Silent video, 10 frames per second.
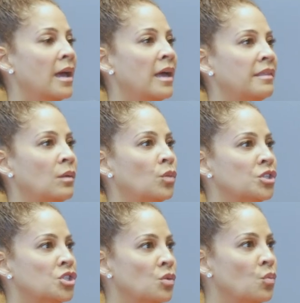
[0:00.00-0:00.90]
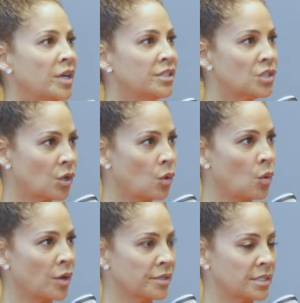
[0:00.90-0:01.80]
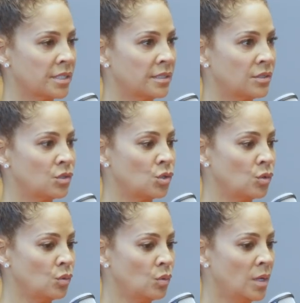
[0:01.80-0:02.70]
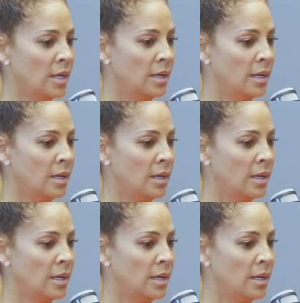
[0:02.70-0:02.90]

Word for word: And then when she went to court to